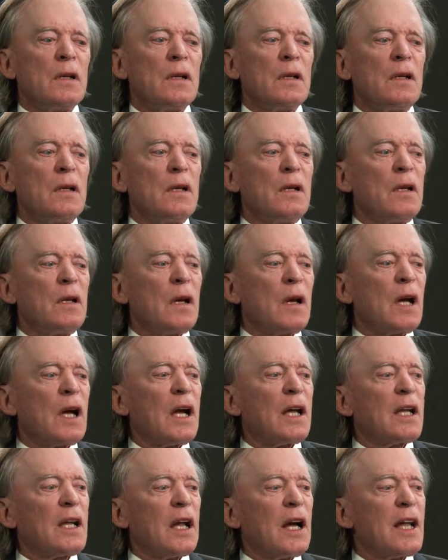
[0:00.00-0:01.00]
No,
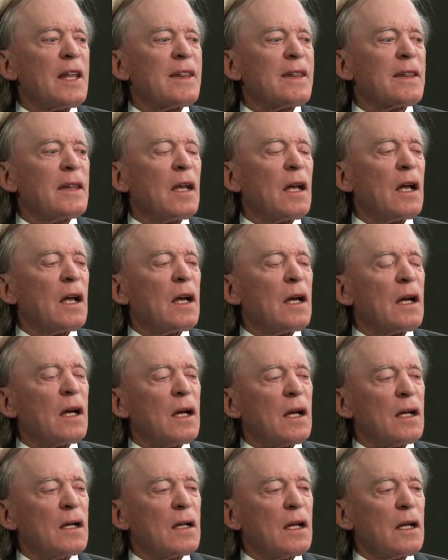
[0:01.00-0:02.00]
I
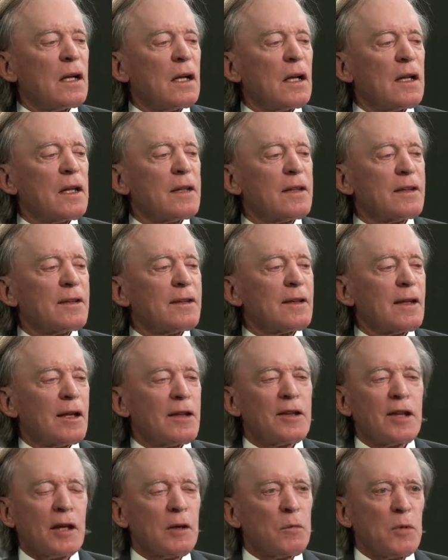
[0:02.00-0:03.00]

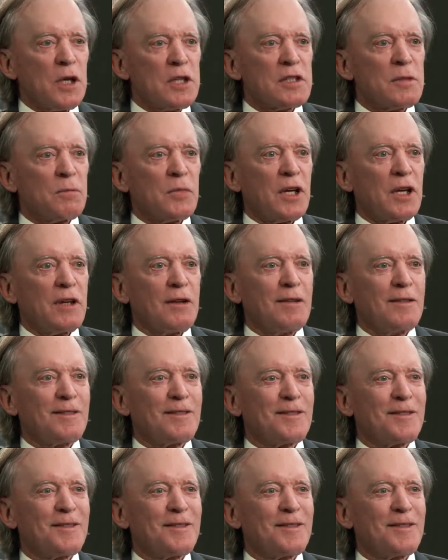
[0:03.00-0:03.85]
think I made some bad trades.